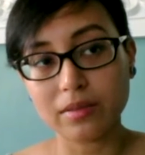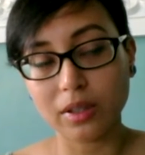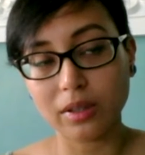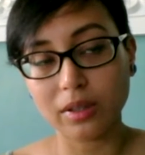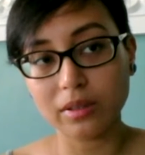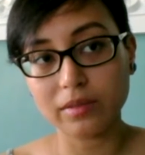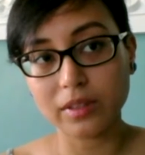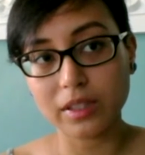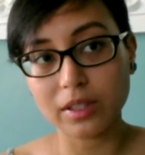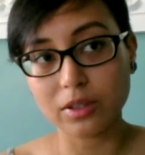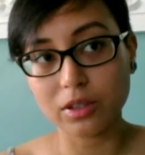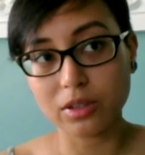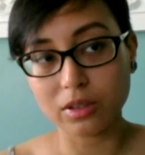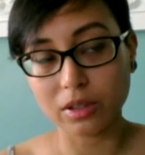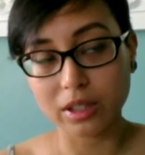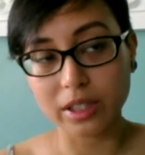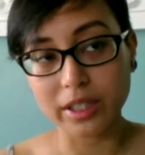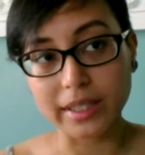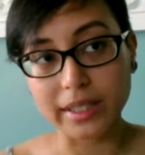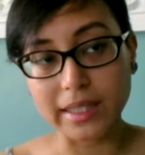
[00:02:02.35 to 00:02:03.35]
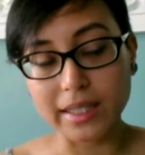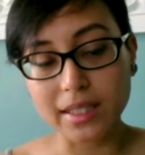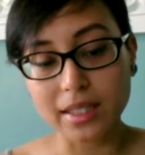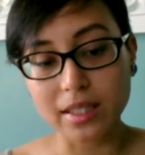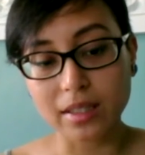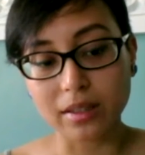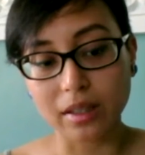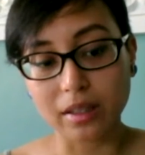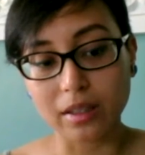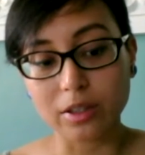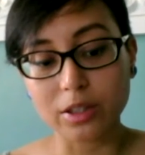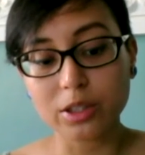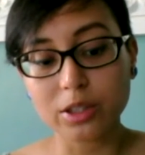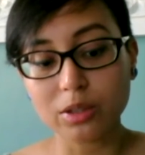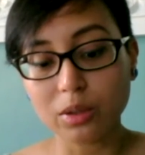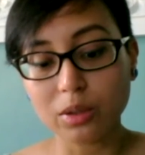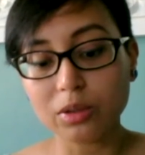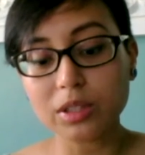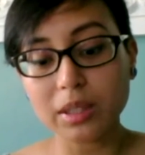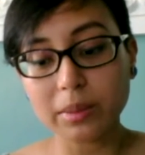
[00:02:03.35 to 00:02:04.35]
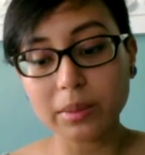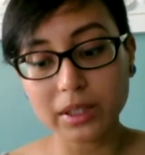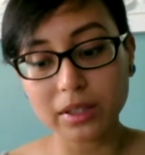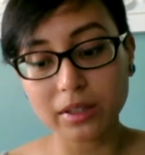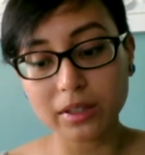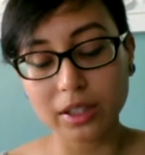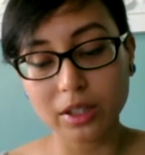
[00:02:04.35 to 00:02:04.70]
all of these stories that are so similar